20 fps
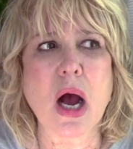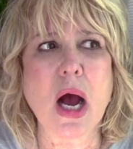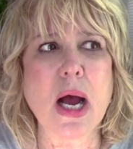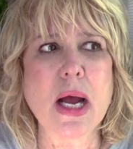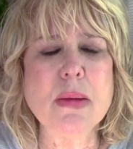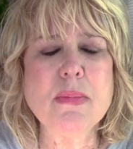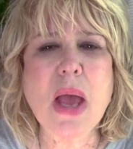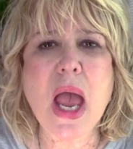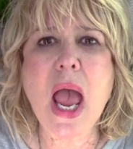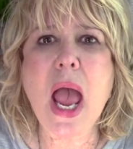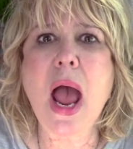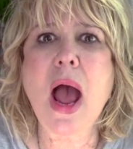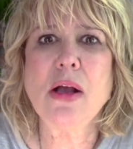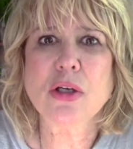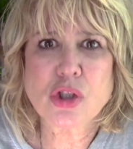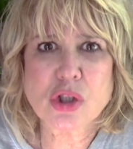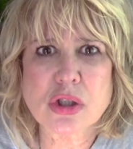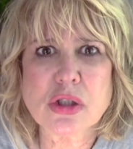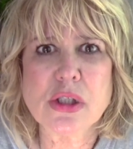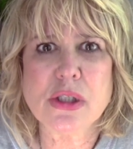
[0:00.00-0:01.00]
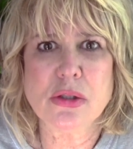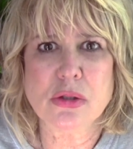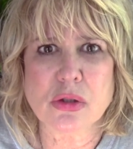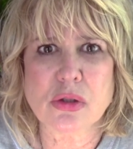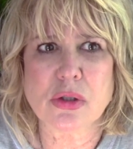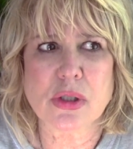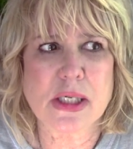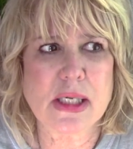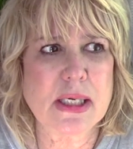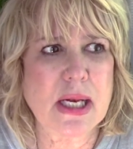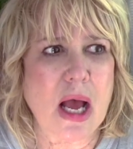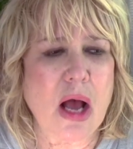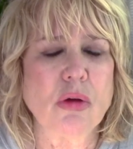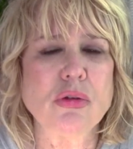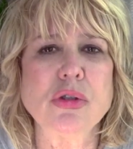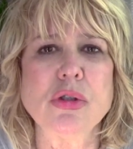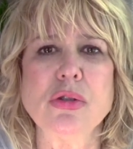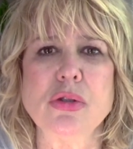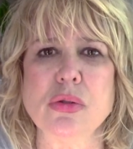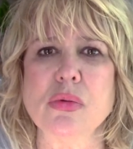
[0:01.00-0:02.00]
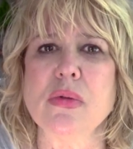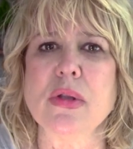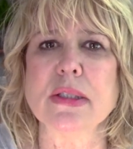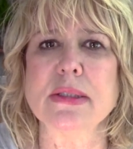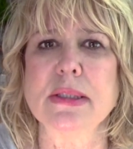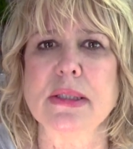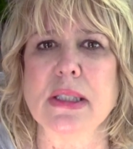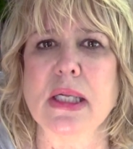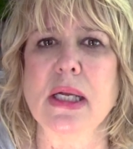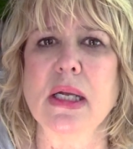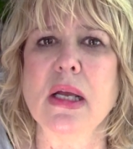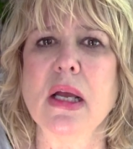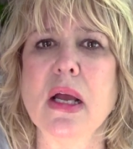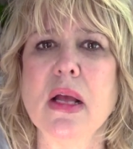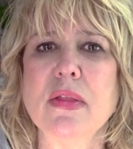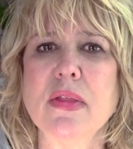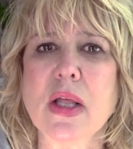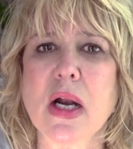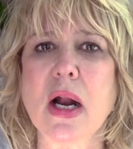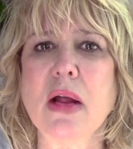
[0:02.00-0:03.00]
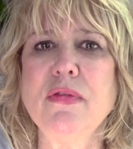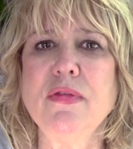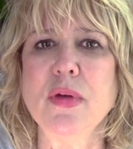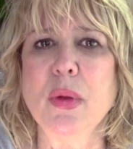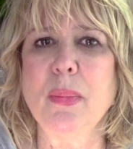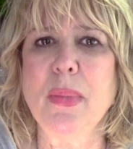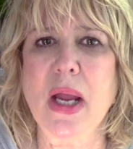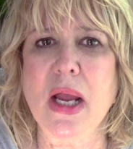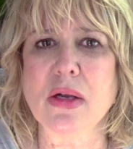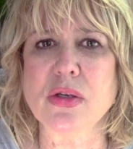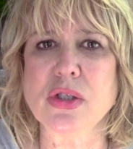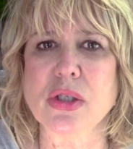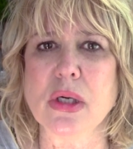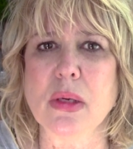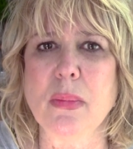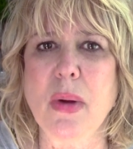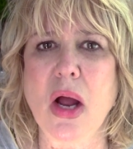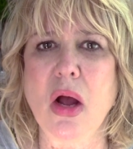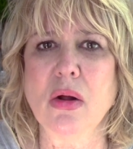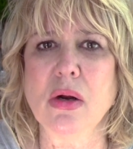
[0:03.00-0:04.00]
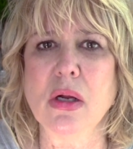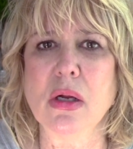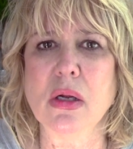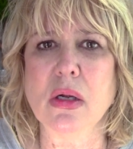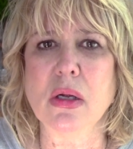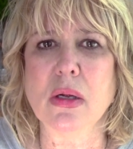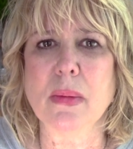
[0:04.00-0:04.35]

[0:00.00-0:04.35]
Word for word: I'm actually learning how to do this thing that I feel passionate about.